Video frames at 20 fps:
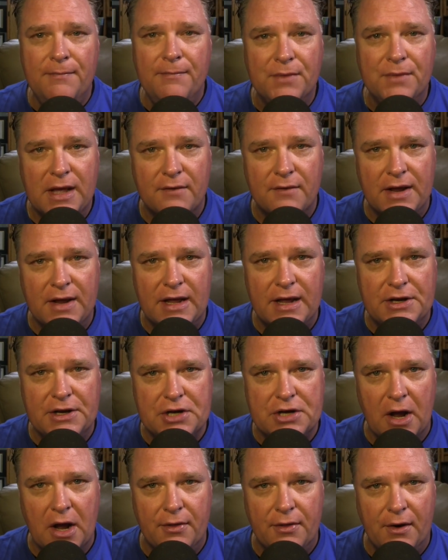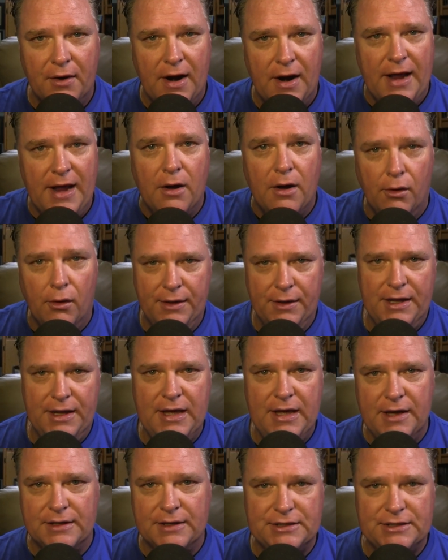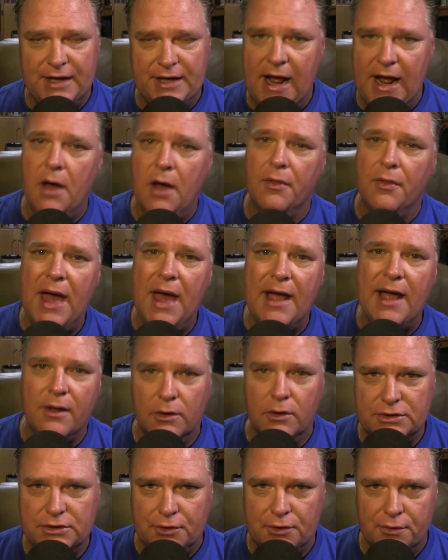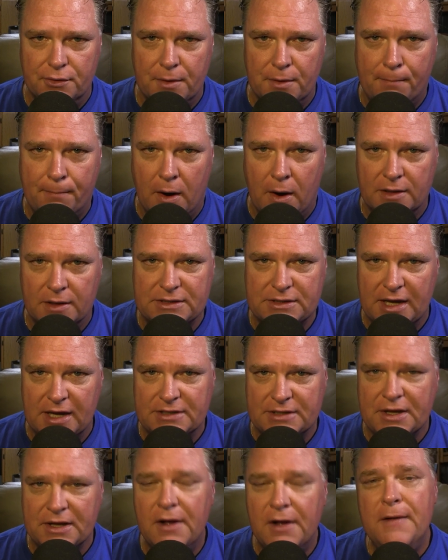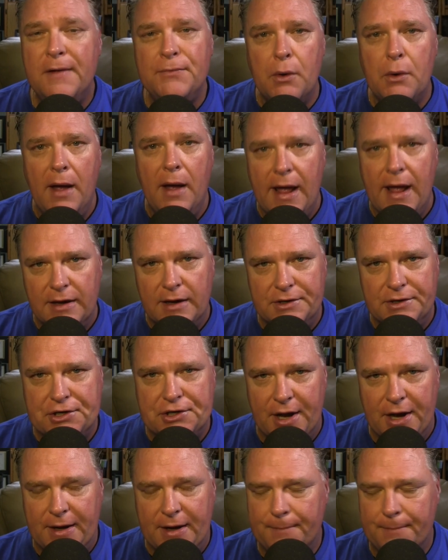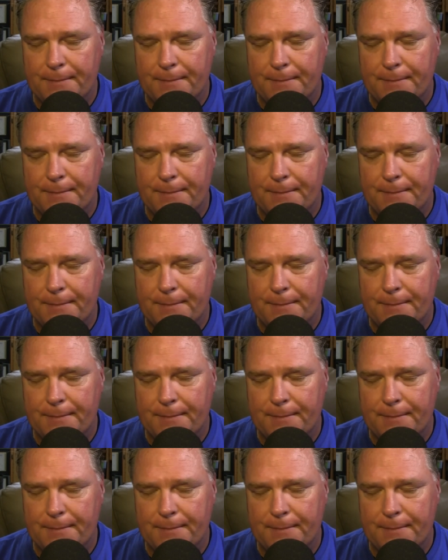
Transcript: giving each other a holy kiss and how that goes through the process to a handshake.